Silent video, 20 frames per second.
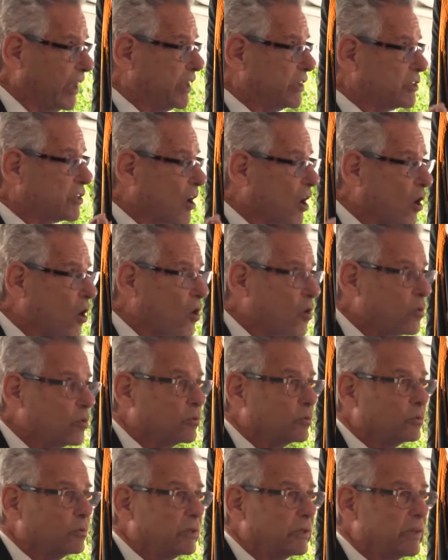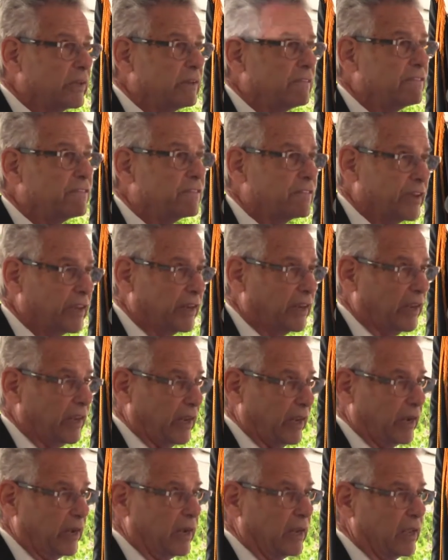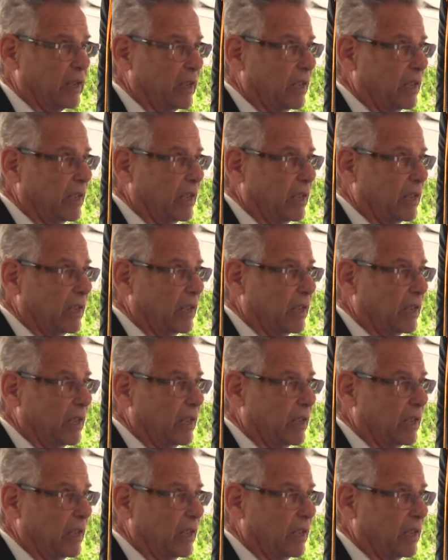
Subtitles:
It's only fitting